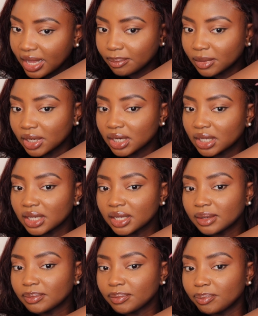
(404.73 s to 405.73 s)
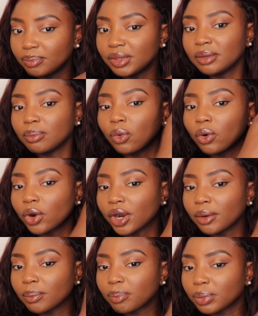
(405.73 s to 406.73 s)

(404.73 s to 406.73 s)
I'm gonna be more